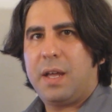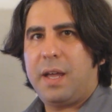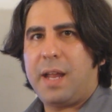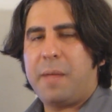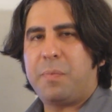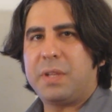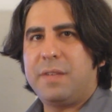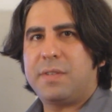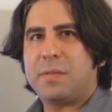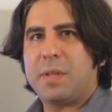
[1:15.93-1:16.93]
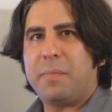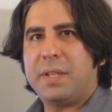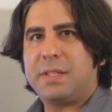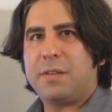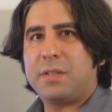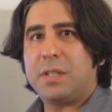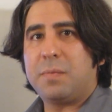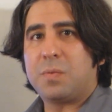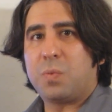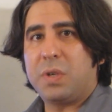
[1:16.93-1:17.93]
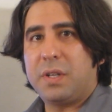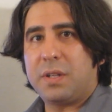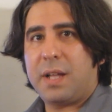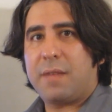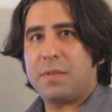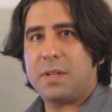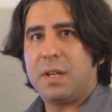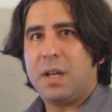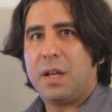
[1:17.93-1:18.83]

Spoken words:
And I believe that the mid-tier teams will have an